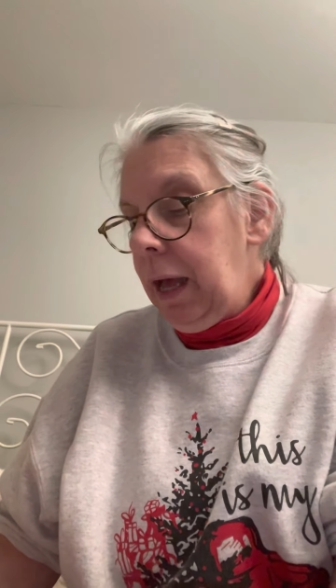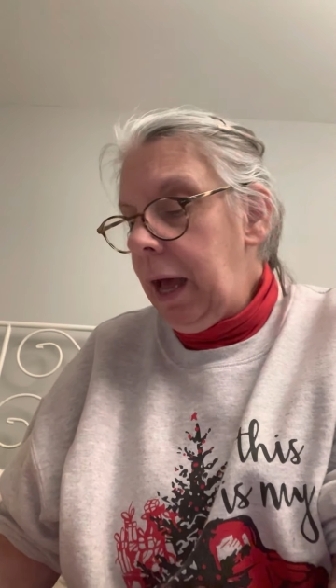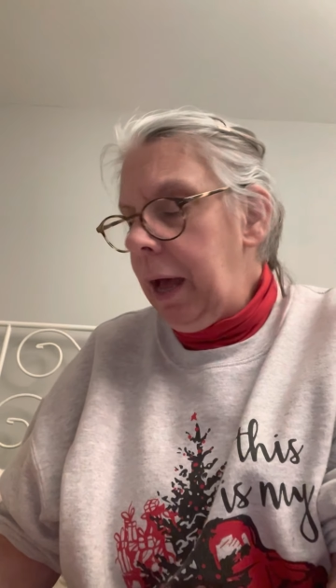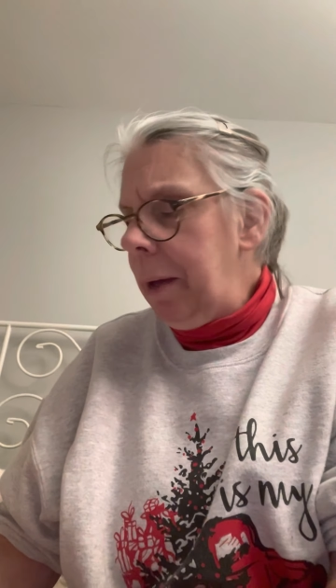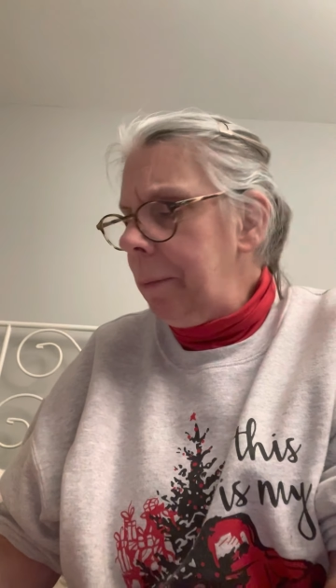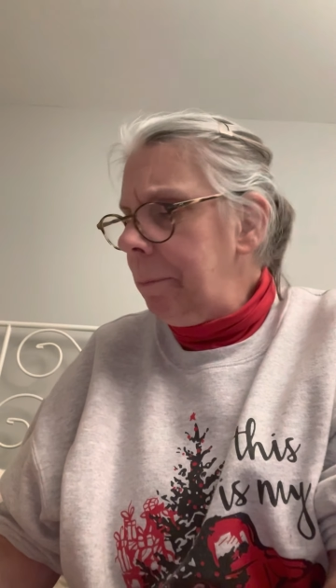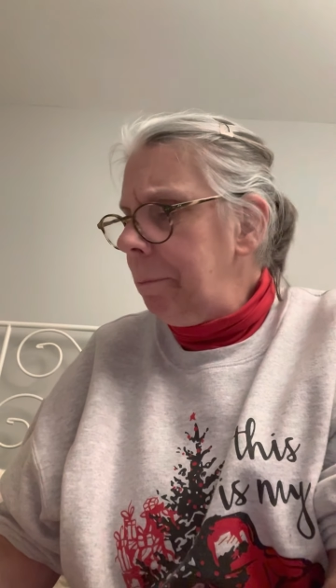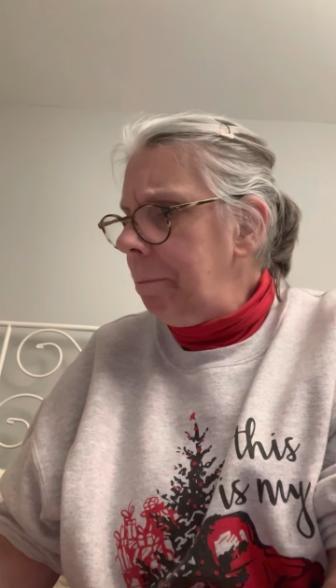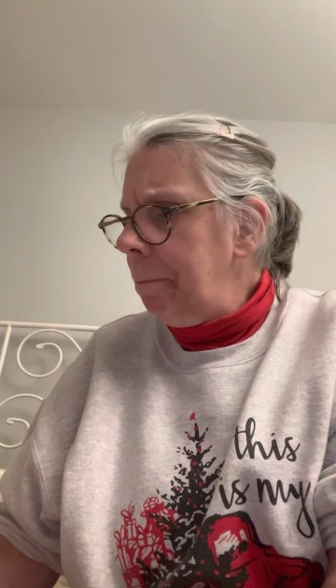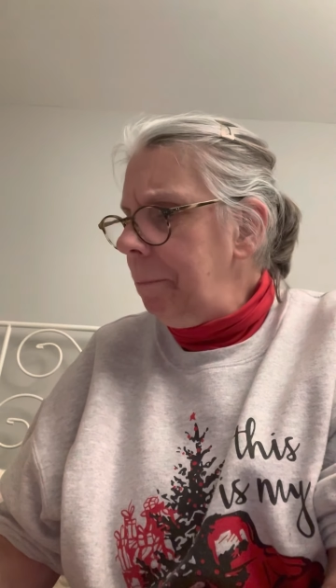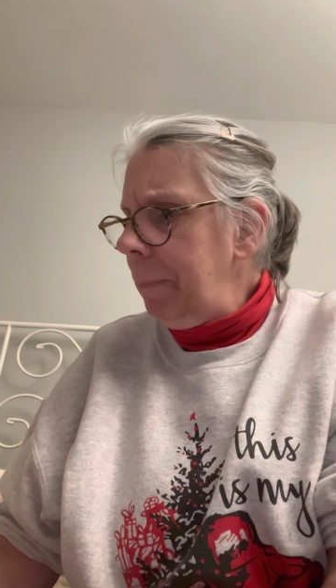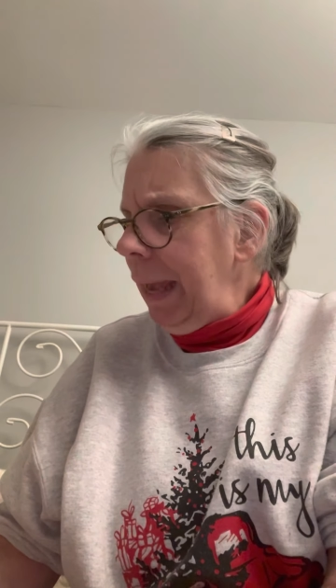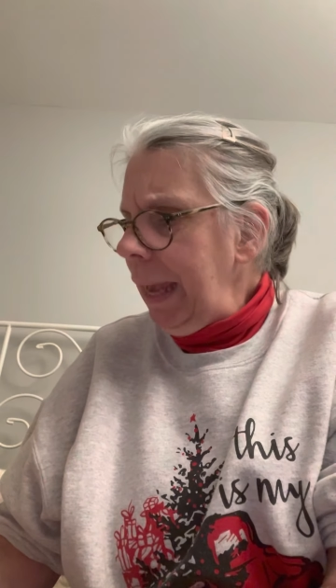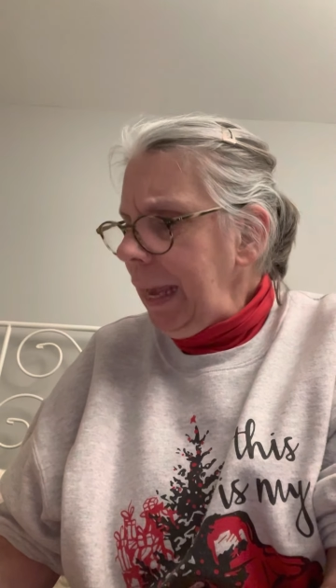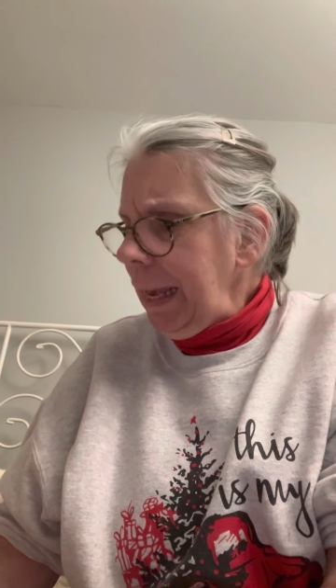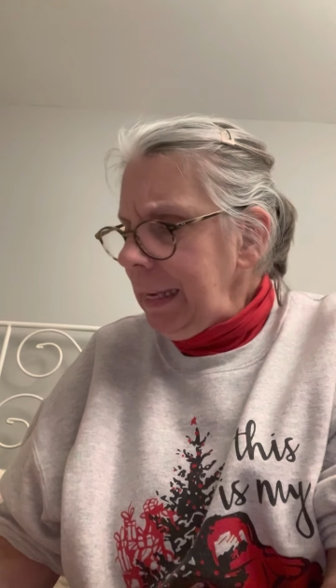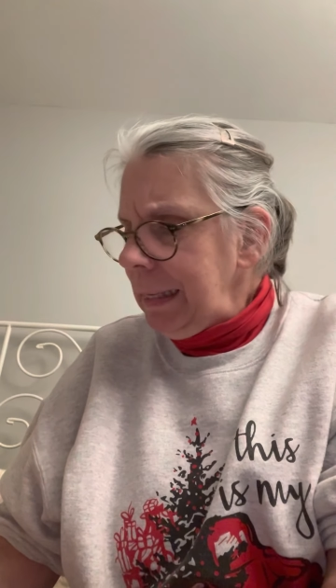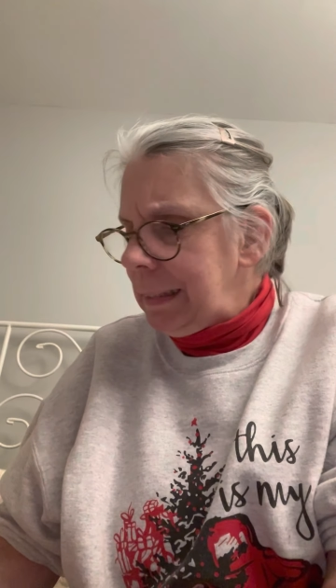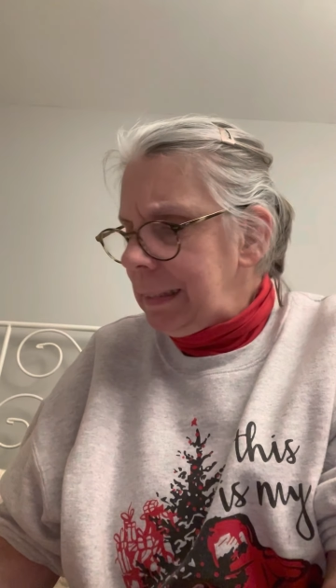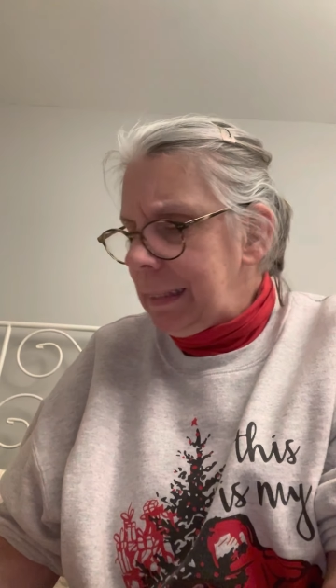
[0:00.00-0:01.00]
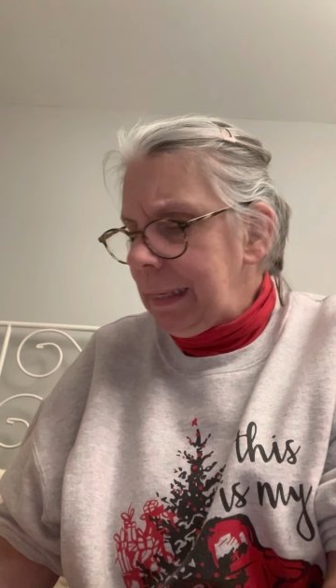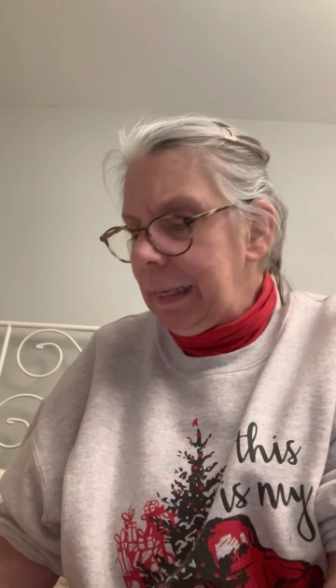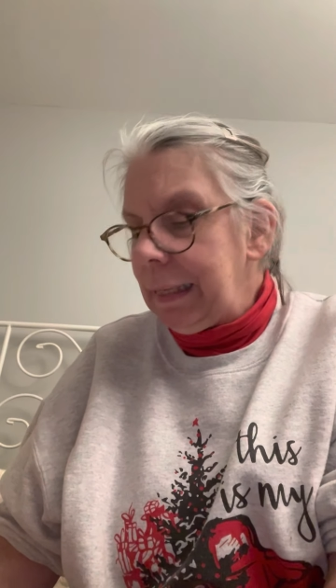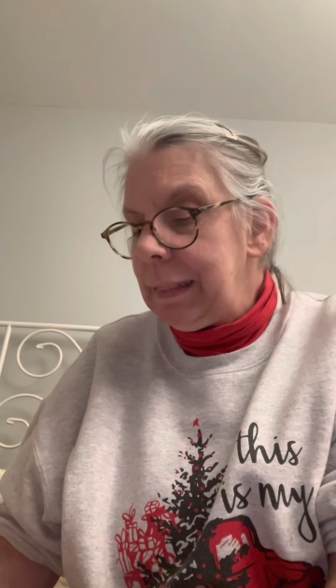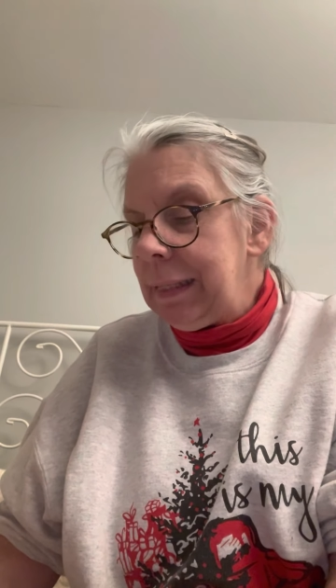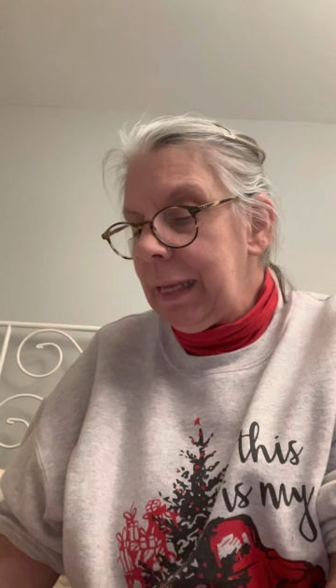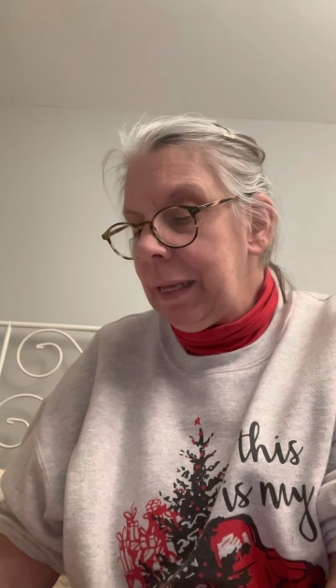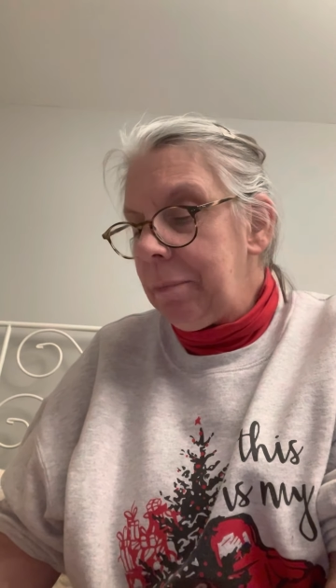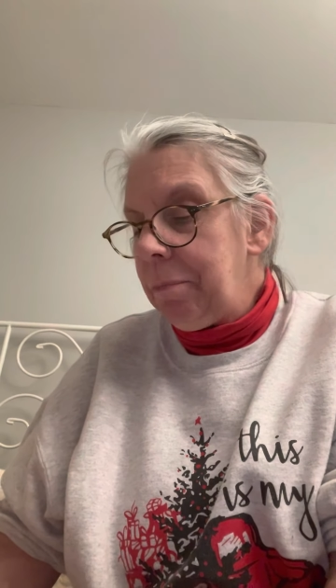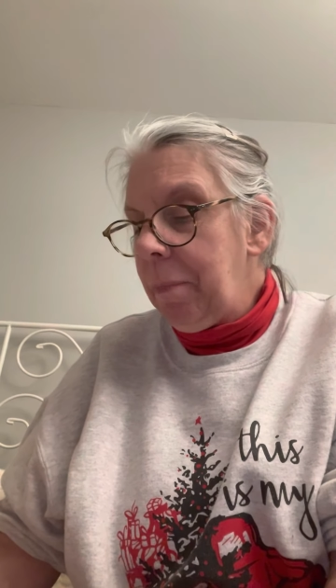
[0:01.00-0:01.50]
Amazing,
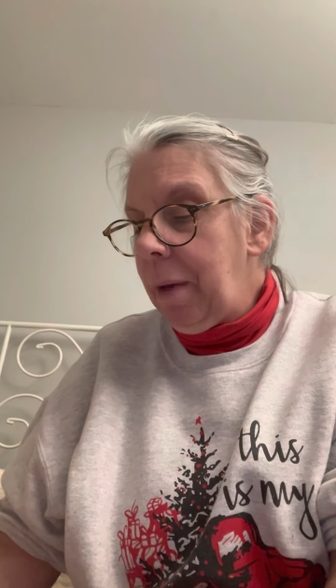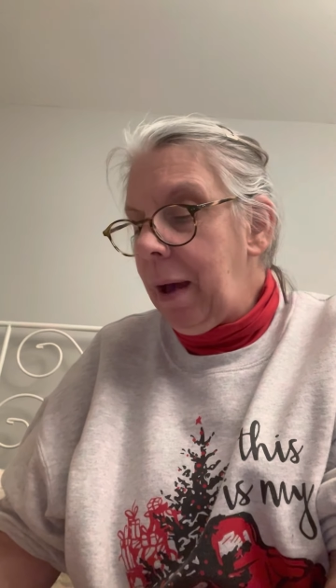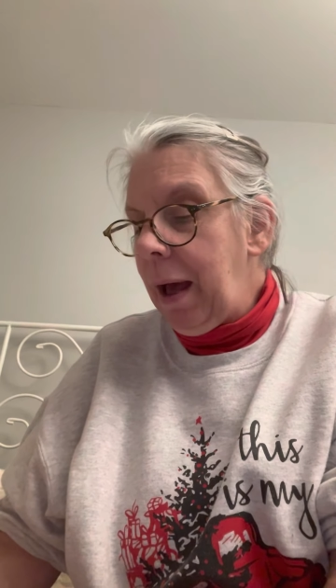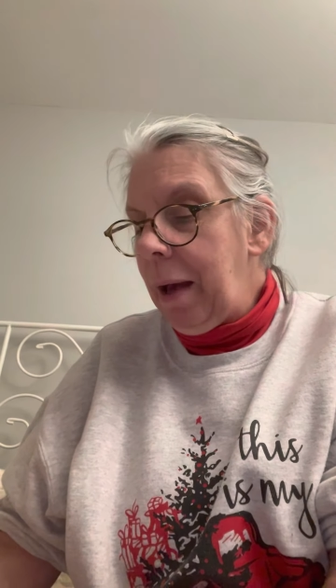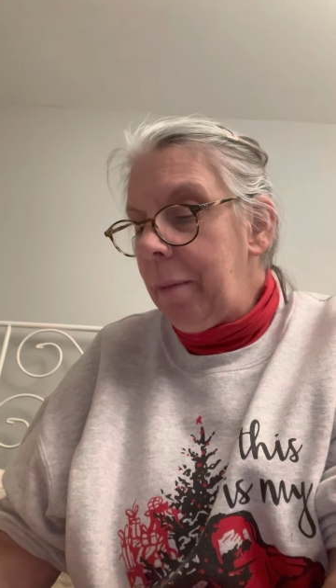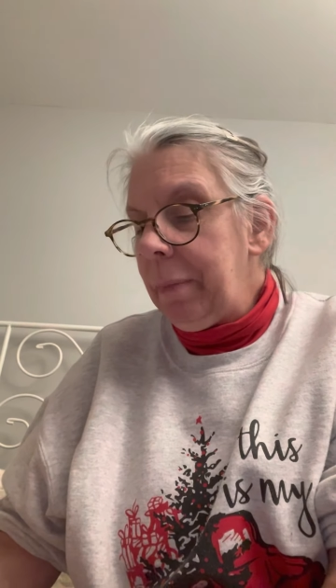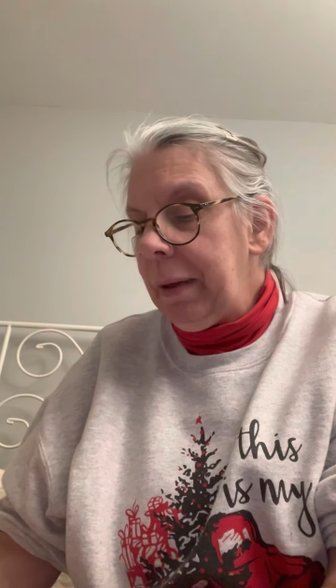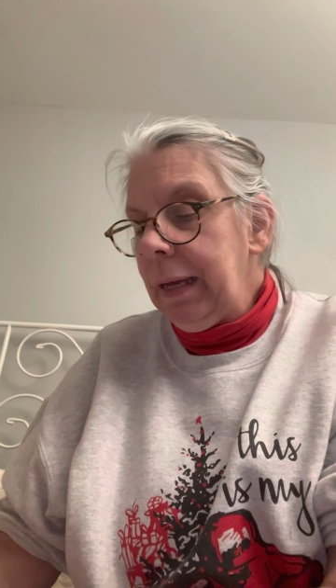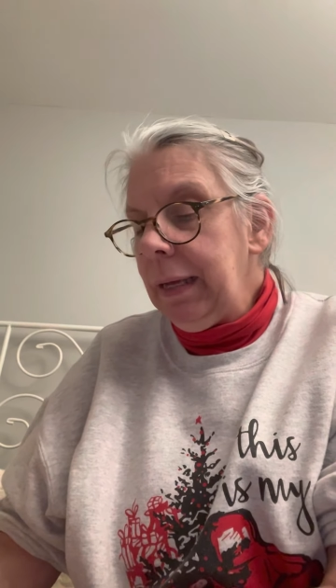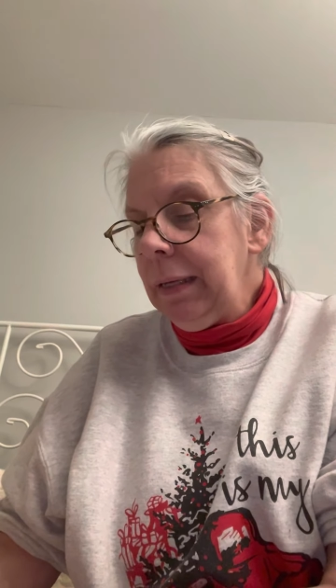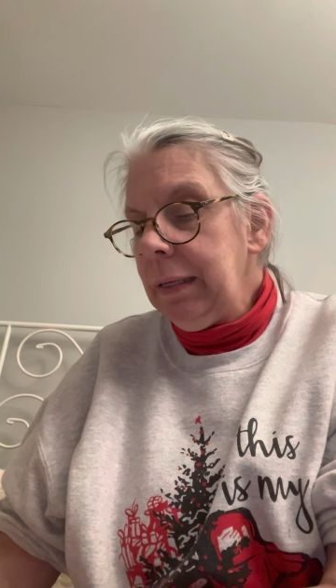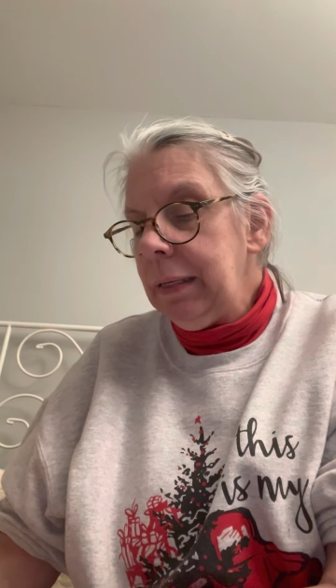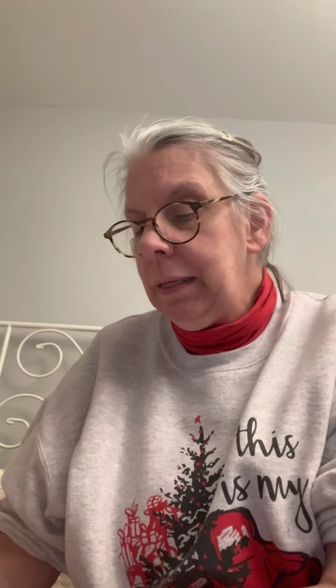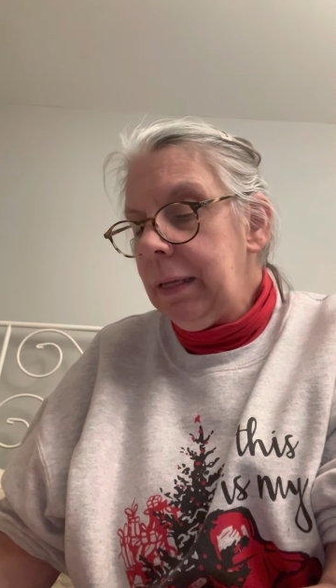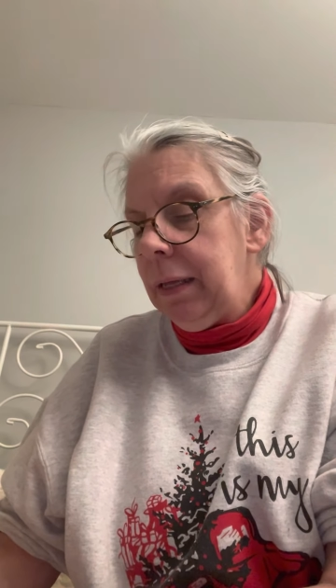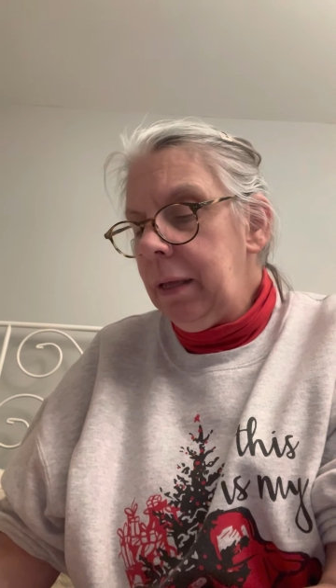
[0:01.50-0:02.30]
said Mama.